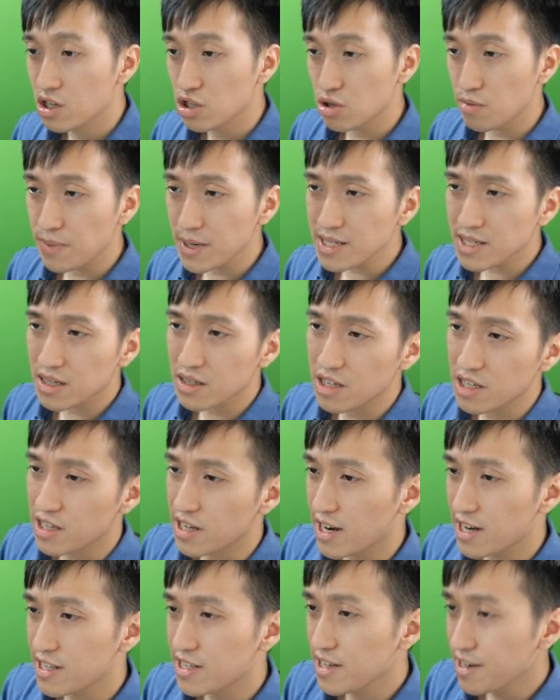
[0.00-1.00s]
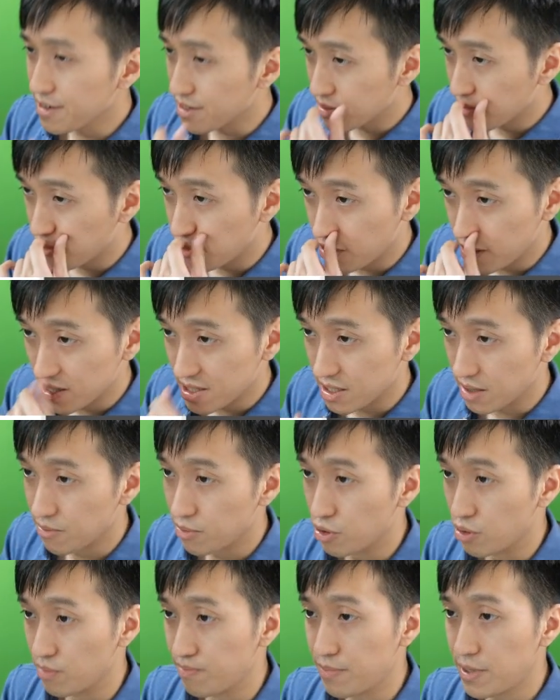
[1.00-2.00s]
So basically the idea is pretty
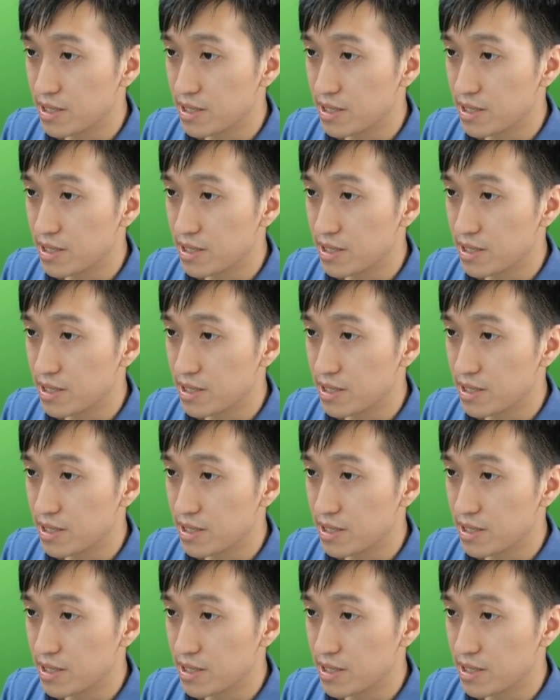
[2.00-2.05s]
simple.